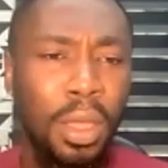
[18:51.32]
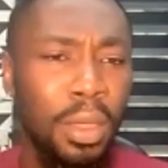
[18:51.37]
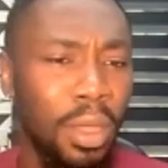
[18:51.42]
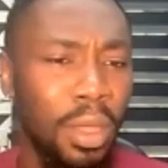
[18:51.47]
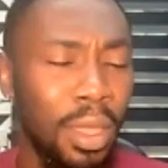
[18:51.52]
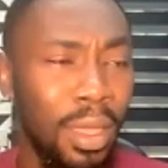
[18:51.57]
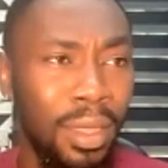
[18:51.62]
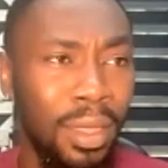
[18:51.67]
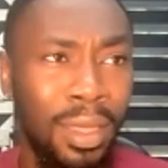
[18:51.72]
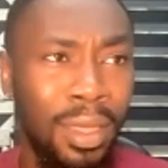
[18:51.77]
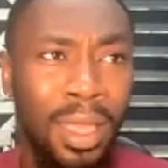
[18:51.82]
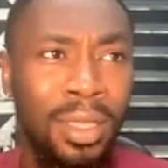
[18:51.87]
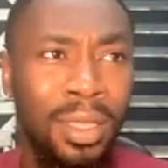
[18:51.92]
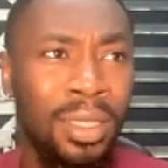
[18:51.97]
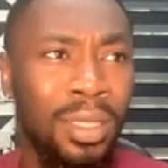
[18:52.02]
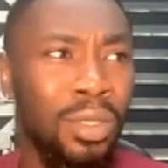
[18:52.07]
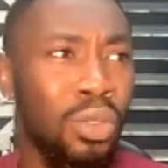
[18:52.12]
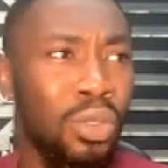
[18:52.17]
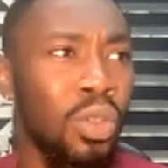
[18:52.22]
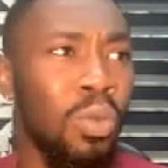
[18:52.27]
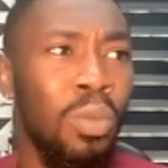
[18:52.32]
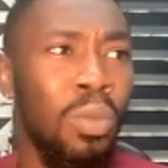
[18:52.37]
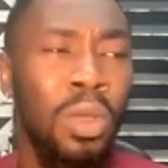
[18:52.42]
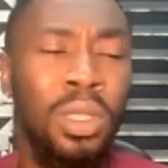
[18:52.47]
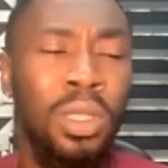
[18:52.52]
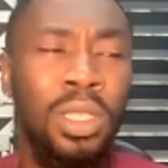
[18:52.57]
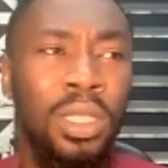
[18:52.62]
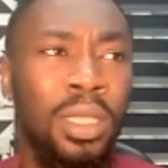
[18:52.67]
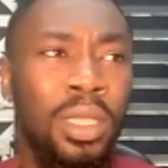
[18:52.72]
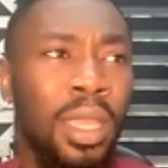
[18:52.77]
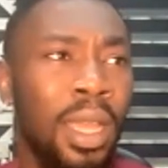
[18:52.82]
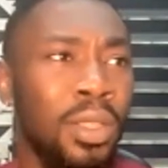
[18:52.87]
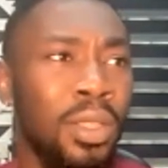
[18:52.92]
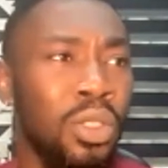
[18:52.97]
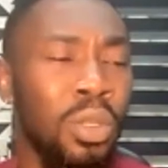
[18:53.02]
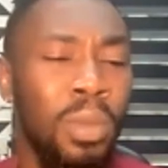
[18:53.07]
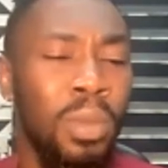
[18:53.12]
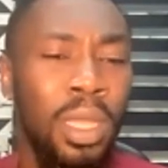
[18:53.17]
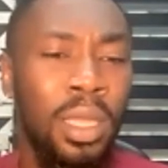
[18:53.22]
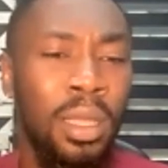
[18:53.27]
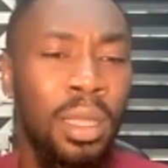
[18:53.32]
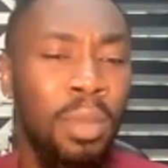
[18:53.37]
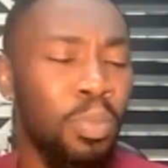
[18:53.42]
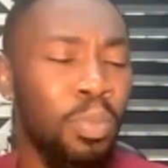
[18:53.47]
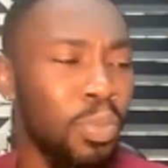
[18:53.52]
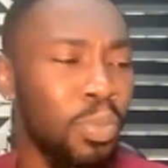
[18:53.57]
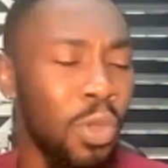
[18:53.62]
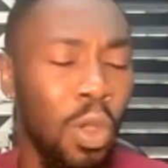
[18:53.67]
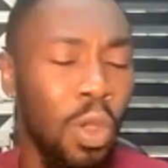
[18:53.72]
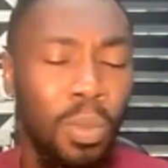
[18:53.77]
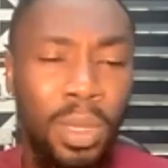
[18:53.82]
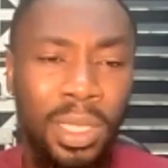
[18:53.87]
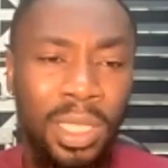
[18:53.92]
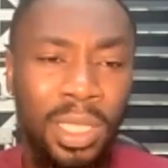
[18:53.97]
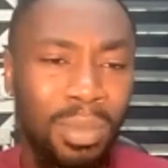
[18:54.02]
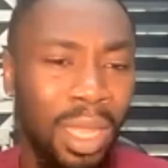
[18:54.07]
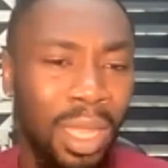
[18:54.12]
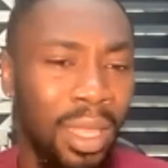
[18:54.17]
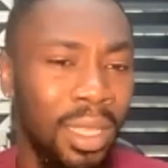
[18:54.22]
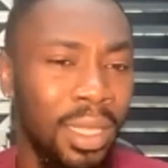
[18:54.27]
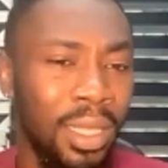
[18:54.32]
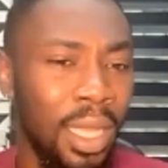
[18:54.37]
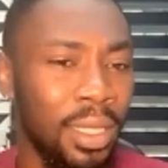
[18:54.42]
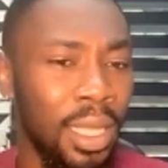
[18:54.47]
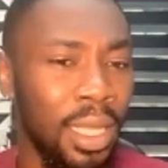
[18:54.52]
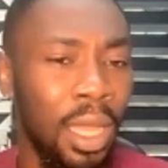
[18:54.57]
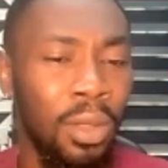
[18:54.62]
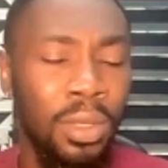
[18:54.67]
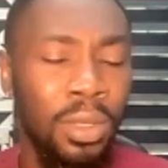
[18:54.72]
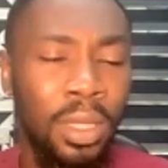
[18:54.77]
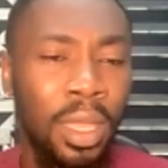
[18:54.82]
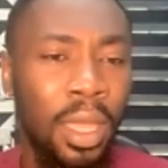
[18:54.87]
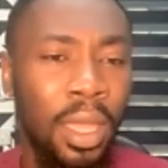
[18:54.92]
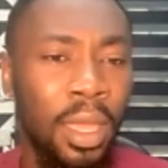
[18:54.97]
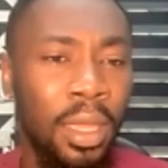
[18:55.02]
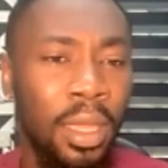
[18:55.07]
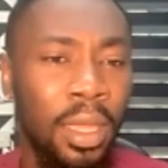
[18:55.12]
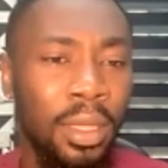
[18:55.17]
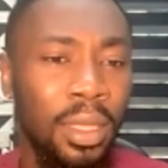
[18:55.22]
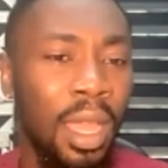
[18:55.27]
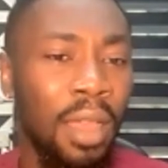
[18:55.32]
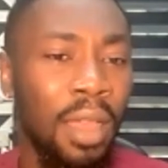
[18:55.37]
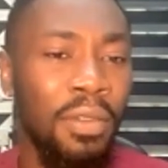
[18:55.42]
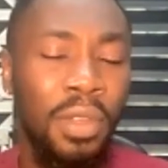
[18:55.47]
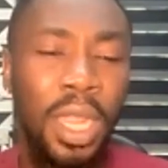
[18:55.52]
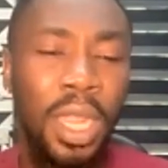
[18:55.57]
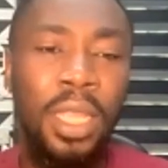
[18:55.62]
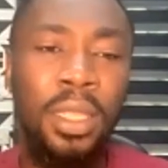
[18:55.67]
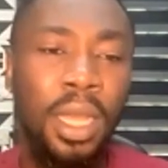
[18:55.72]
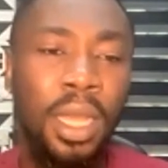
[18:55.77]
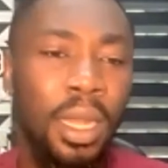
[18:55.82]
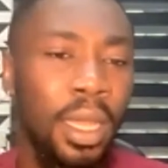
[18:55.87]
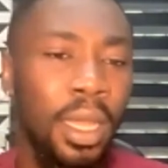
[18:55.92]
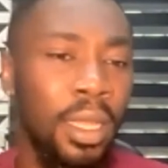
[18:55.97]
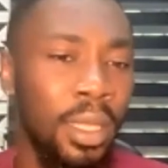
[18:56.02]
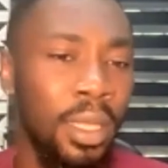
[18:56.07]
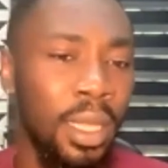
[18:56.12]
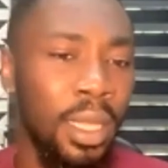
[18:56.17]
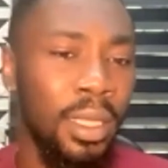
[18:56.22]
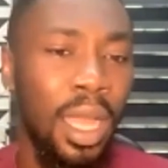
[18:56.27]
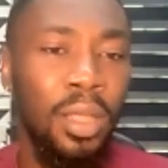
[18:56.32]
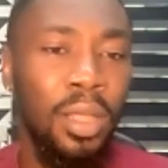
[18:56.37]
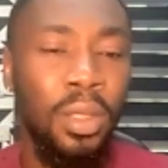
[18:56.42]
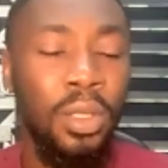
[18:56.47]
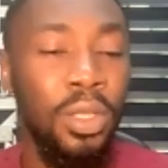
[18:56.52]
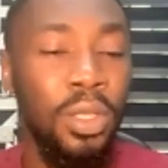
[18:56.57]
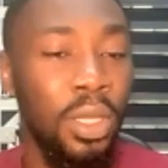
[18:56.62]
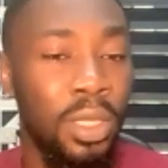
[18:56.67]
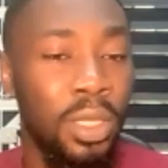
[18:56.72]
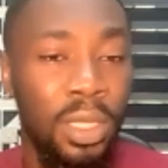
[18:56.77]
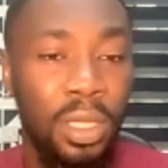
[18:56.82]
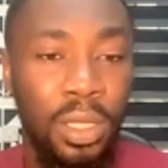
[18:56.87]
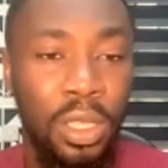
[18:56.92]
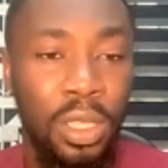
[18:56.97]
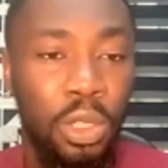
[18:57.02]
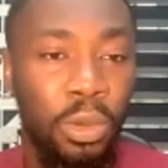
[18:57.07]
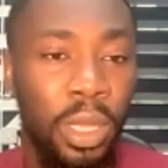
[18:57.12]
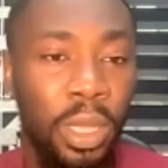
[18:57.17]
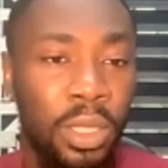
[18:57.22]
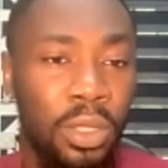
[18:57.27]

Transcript: there are so many community managers out there that are very talented and not just in the US.